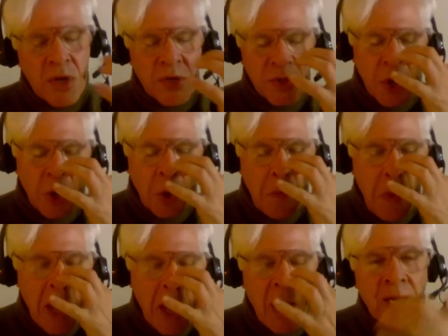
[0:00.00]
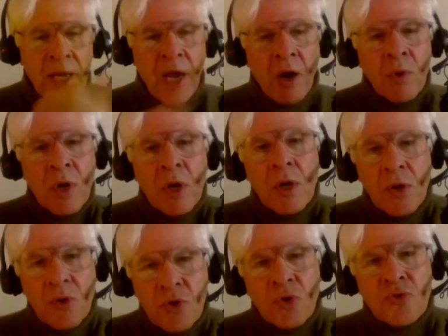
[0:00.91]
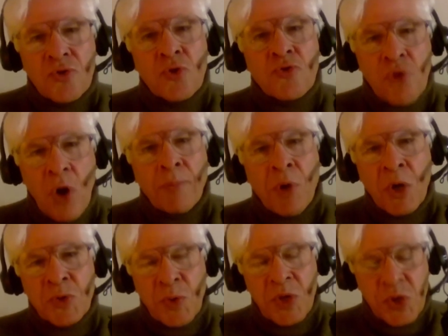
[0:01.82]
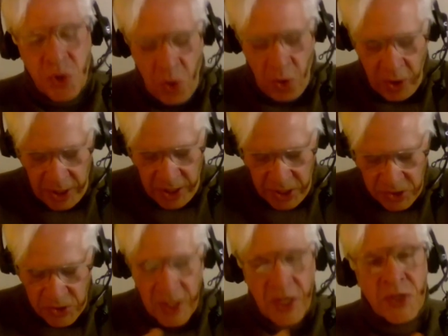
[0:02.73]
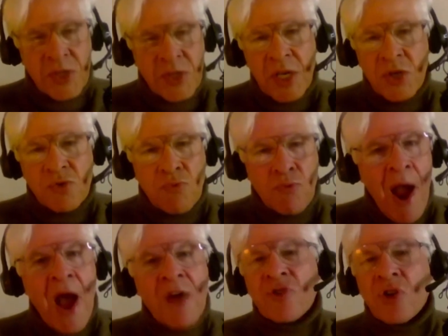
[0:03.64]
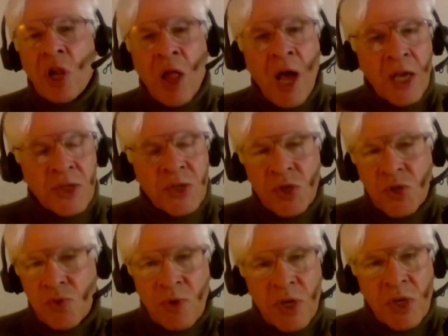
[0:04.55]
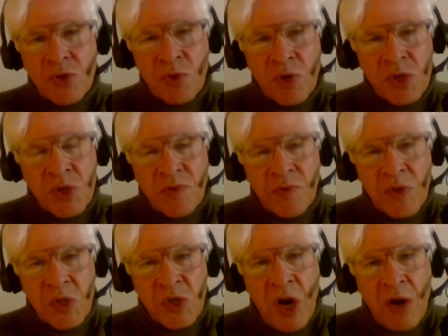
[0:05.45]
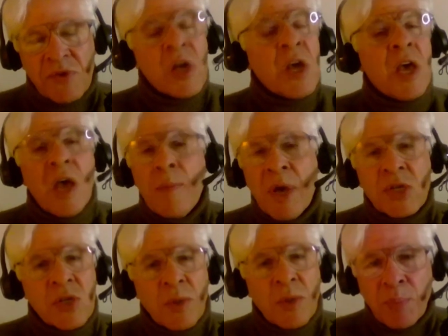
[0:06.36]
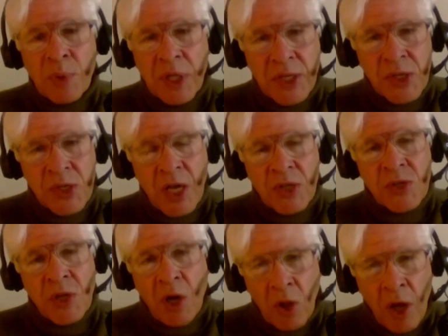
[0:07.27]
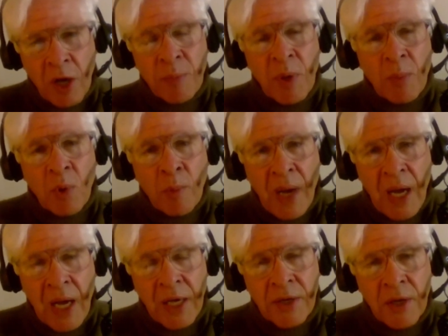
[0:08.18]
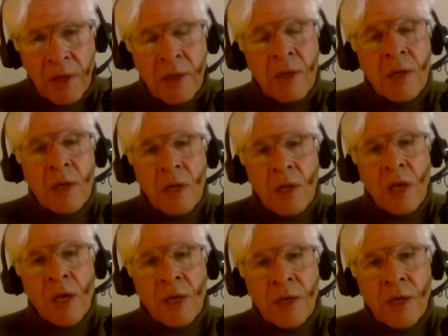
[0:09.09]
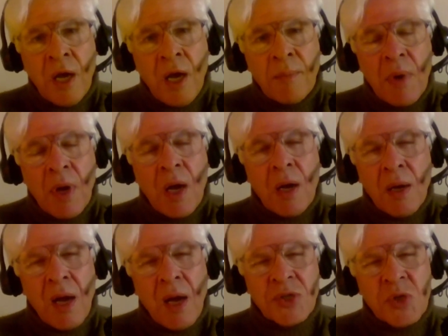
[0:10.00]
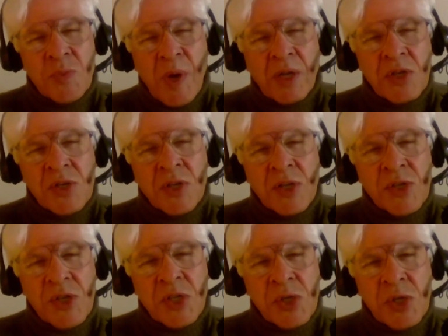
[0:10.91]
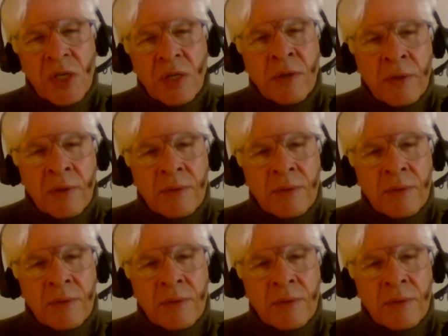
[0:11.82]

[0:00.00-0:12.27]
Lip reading: So anyhow, Trump knows what he's doing. He's rationalized his reasons for these tariffs. It makes complete sense, and a lot of people are behind it. And I suspect he's going to succeed.